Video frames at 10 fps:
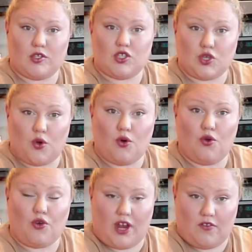
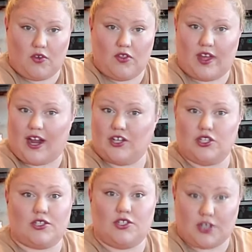so grateful that I
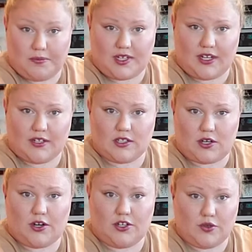just jumped in and
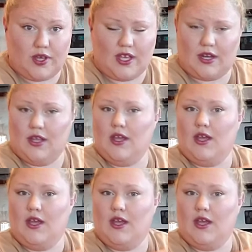started doing it.